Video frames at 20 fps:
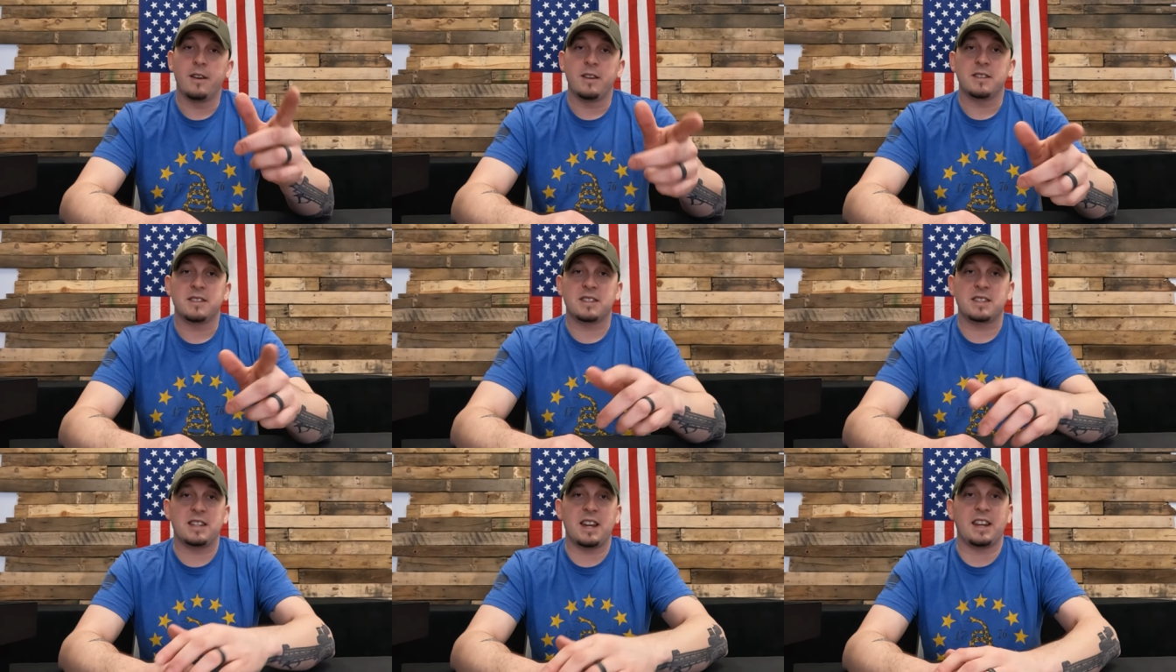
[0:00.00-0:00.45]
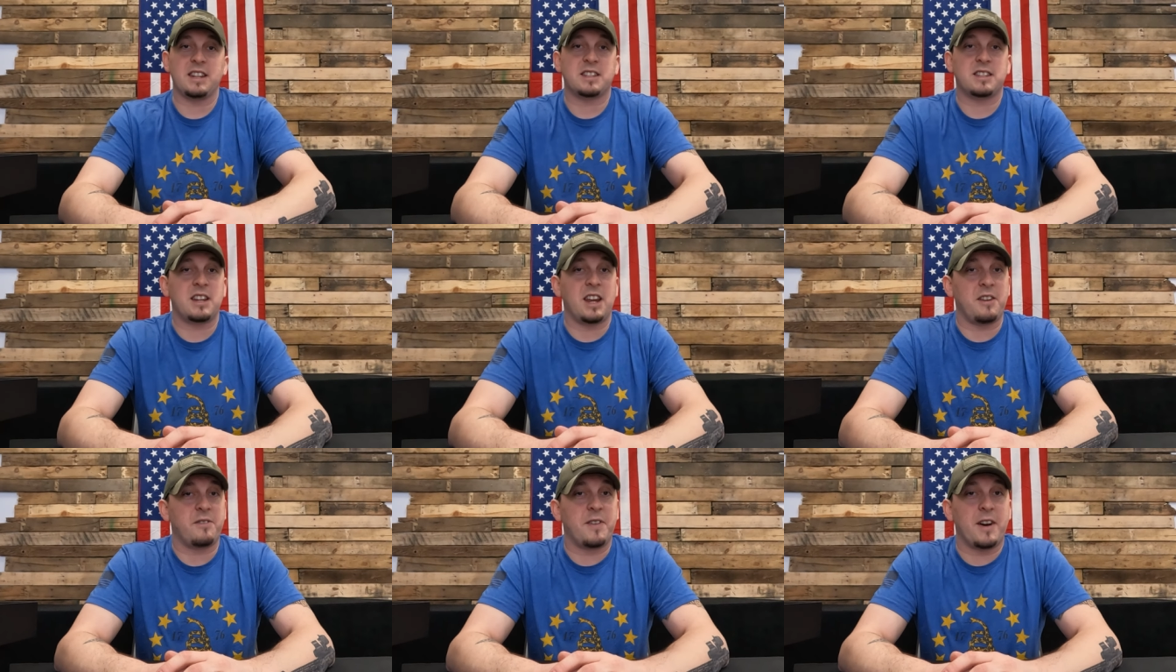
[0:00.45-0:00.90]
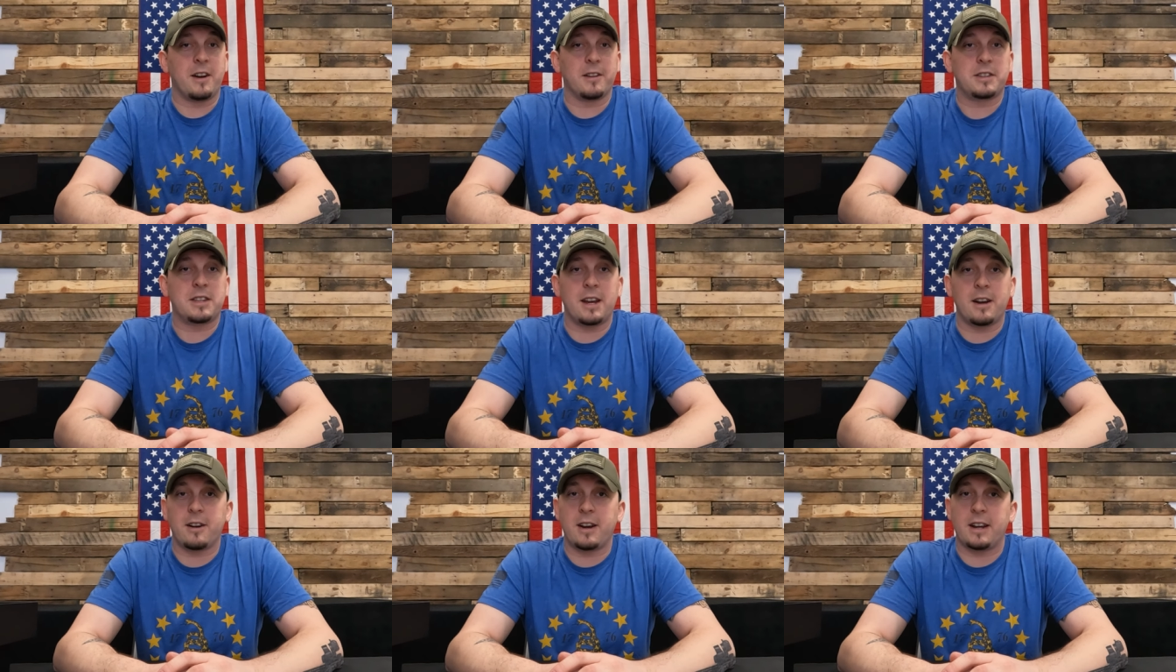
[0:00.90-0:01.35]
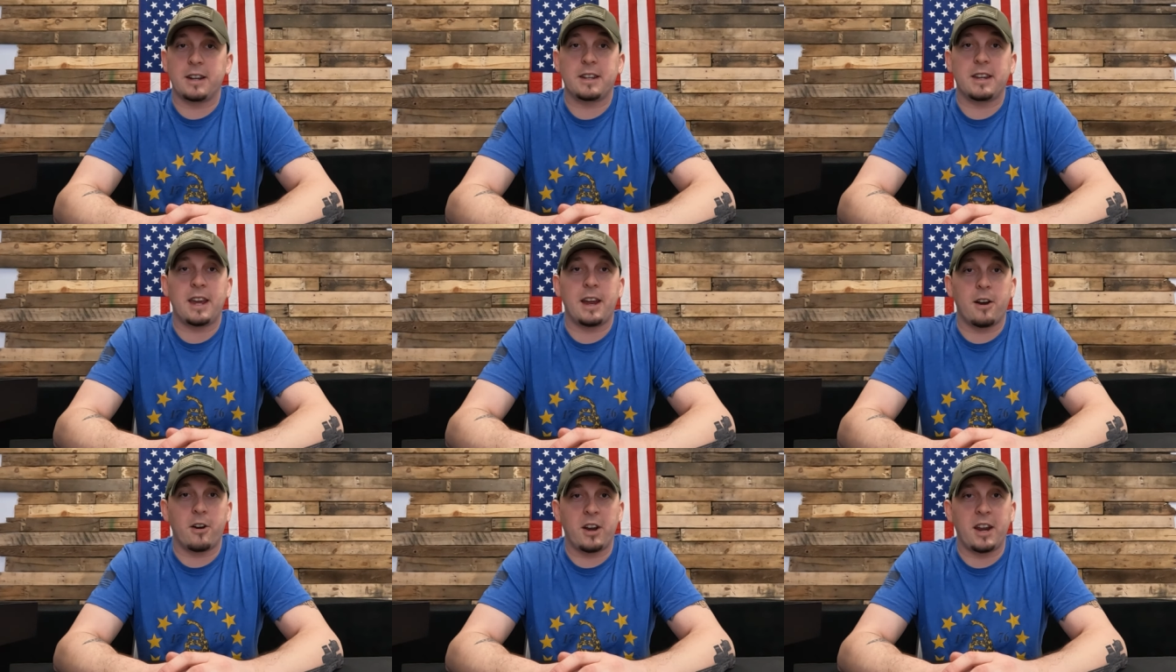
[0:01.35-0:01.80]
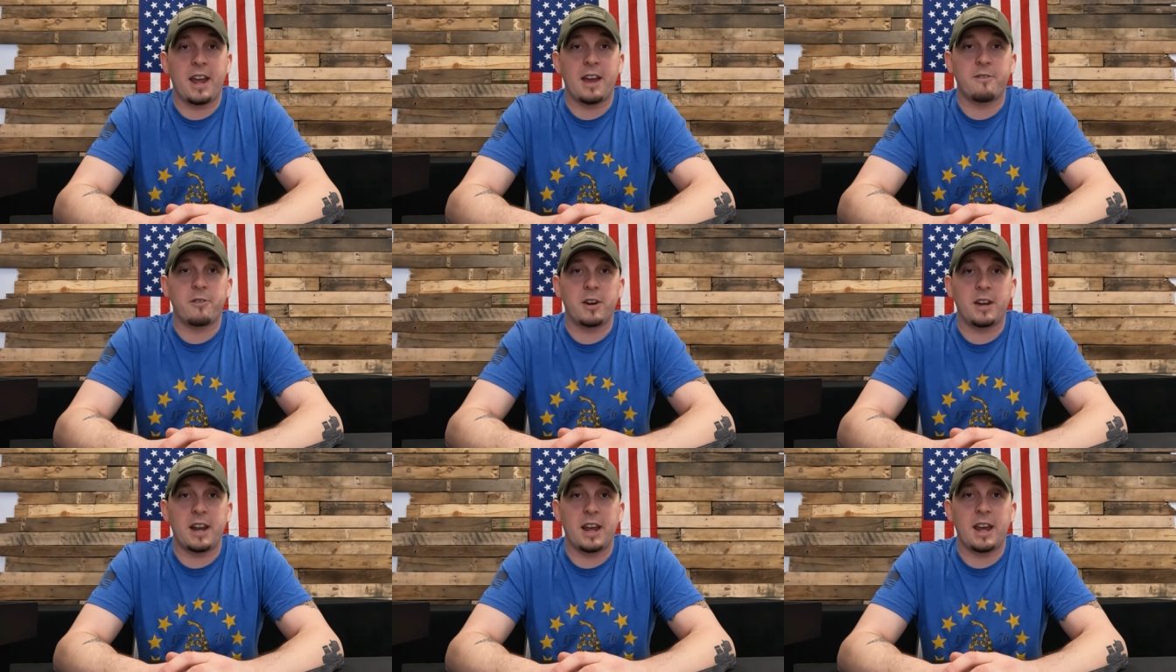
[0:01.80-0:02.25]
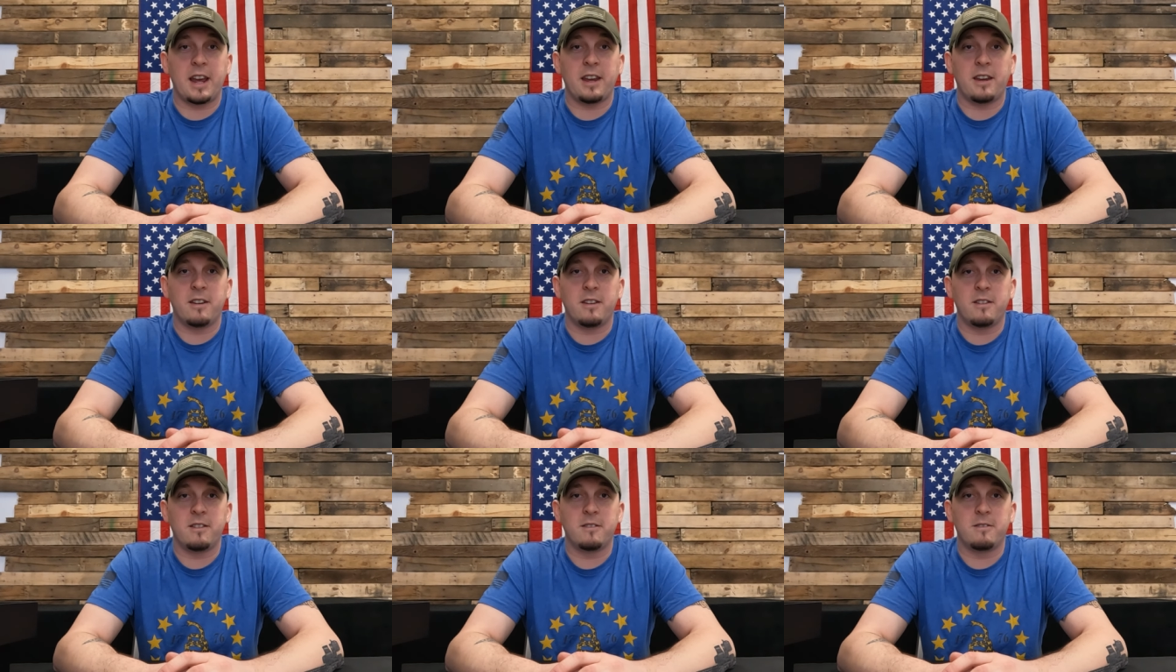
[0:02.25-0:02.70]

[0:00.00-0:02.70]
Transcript: stay safe out there and carry every day.